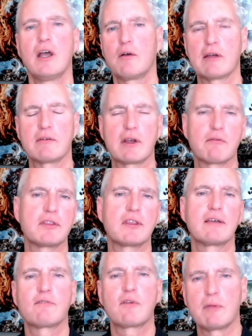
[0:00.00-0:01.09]
around
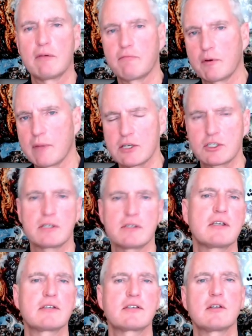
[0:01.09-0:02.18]
everything from information
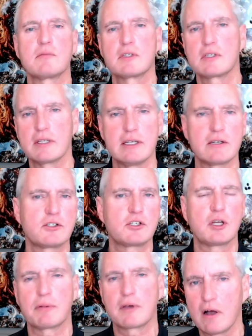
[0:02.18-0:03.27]
systems,
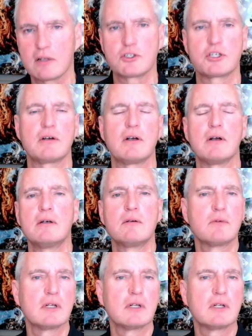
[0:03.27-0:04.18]
leadership, culture,